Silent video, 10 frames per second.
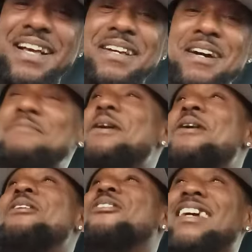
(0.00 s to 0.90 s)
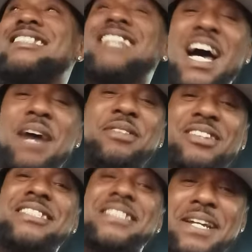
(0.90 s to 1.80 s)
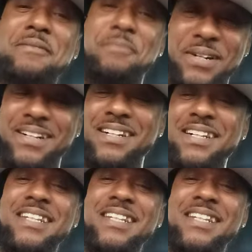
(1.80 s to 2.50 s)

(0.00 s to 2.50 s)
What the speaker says: Come on, Chris. Stop your shit, bro.